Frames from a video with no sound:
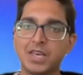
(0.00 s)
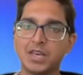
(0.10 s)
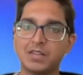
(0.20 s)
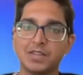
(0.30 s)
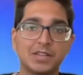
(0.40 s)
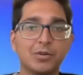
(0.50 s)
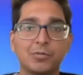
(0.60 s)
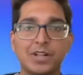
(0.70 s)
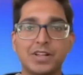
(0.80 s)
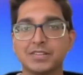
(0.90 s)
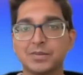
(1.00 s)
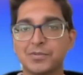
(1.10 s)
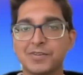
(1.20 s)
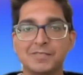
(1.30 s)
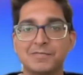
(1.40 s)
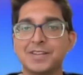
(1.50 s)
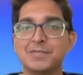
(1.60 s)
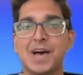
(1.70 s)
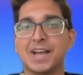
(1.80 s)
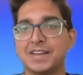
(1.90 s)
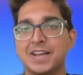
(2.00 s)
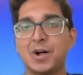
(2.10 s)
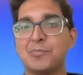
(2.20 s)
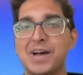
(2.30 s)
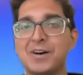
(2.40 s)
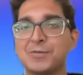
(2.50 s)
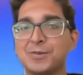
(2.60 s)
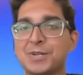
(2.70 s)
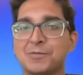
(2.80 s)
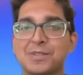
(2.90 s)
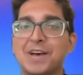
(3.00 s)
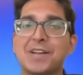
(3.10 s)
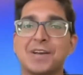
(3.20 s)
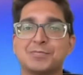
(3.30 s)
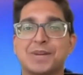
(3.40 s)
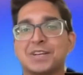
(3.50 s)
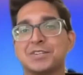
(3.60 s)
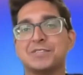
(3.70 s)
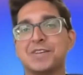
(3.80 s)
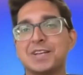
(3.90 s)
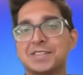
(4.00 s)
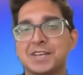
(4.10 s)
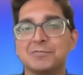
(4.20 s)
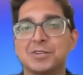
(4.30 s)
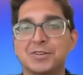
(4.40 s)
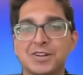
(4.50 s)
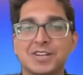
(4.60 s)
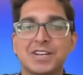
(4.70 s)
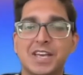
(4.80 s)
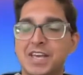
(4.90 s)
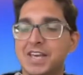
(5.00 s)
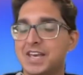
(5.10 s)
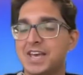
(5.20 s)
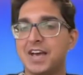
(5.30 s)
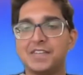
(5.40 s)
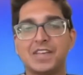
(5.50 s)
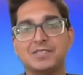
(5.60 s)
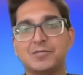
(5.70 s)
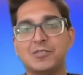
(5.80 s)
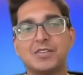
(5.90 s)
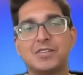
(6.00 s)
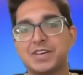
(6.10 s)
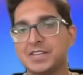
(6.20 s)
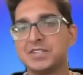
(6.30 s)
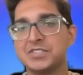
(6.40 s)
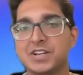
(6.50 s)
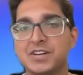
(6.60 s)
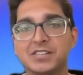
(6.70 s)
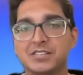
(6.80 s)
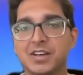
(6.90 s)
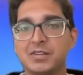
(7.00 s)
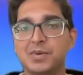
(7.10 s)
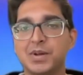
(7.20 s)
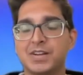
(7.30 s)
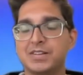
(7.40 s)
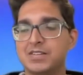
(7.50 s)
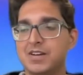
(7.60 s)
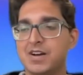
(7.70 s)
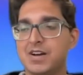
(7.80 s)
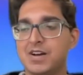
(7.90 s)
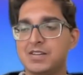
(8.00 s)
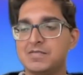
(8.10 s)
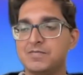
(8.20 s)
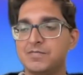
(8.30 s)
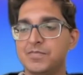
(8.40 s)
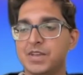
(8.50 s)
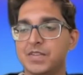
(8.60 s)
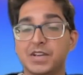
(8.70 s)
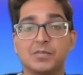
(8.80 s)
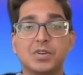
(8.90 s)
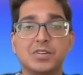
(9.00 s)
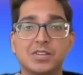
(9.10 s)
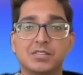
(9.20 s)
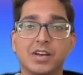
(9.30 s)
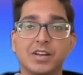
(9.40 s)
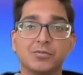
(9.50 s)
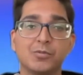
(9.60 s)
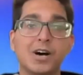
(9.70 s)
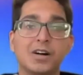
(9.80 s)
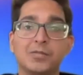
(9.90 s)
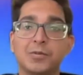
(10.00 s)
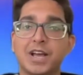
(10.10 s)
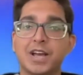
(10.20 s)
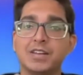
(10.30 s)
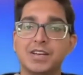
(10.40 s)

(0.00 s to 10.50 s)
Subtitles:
that they were willing to provide feedback and help out, without expectation of anything in return. And then not only on the engineering side, but on the community side as well. We had